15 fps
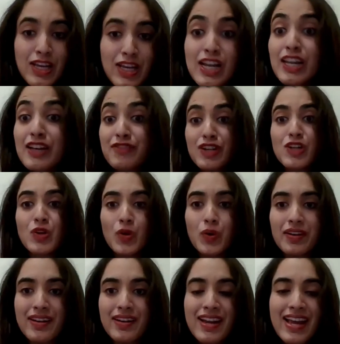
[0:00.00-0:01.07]
live
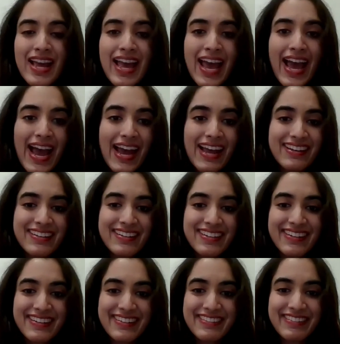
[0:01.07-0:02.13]
alone. and
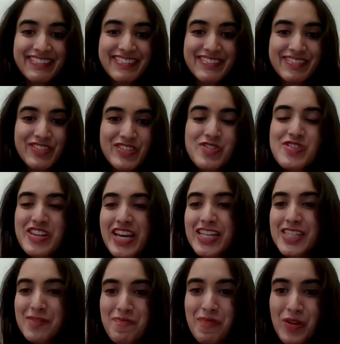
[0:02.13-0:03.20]
truly
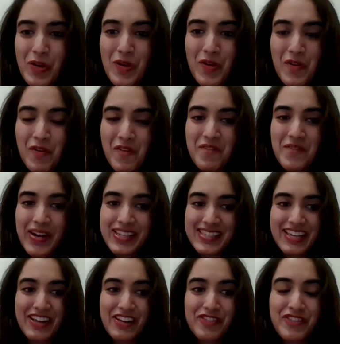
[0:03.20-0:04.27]
explore
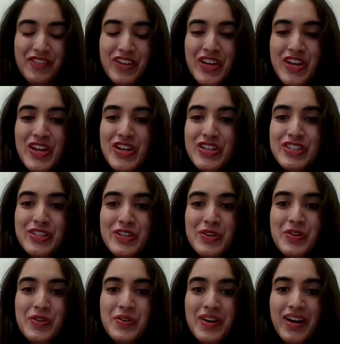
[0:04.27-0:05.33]
myself.
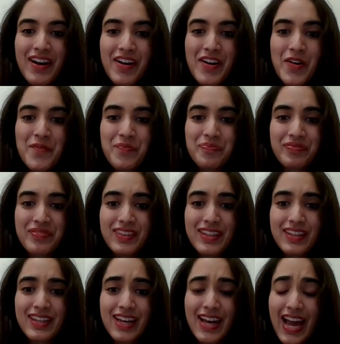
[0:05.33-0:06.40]
So,
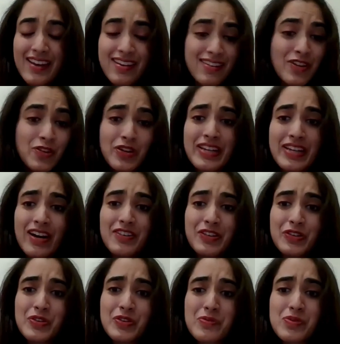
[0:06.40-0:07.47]
and no doubt,
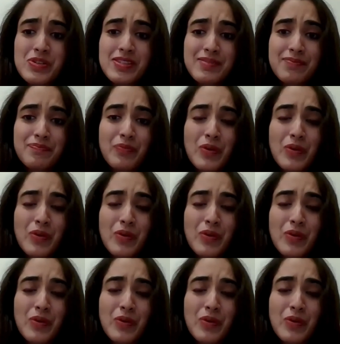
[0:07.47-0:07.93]
it was